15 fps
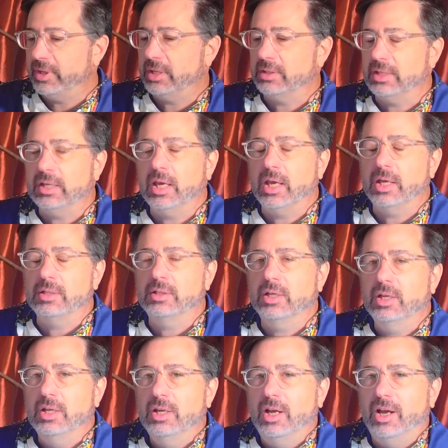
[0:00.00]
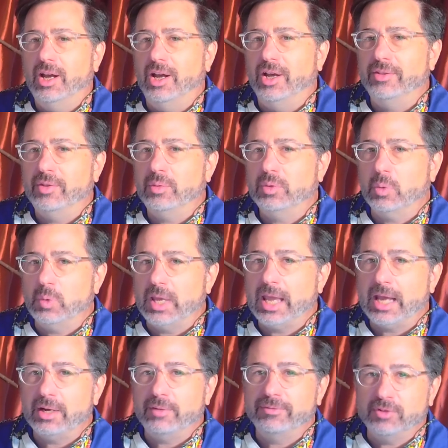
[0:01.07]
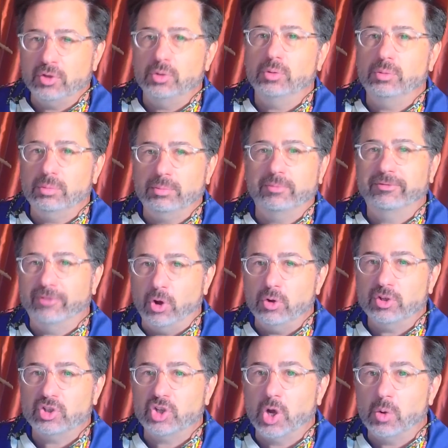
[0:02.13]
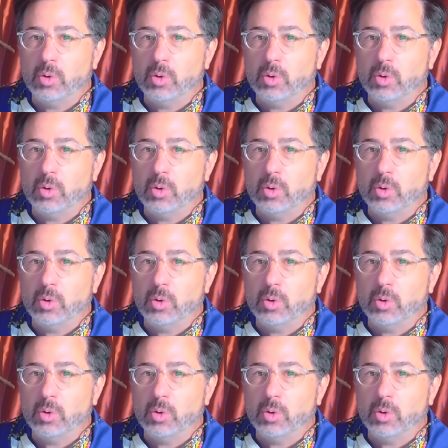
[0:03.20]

at the end, that we had a few folks show